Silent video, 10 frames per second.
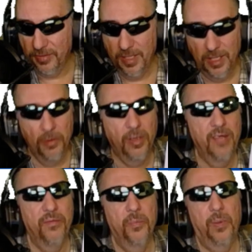You can
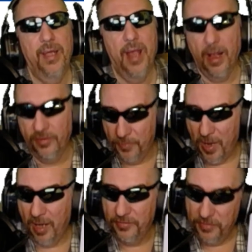even play
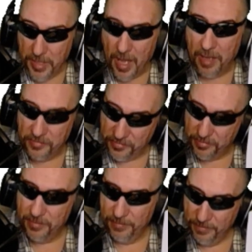Xbox. Yes.
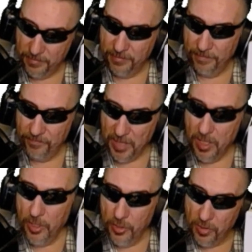
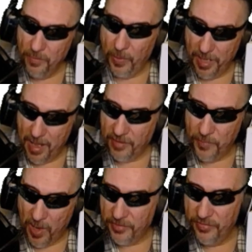You can play
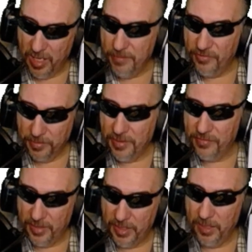Xbox games on this
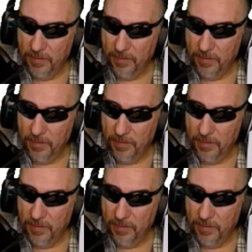thing.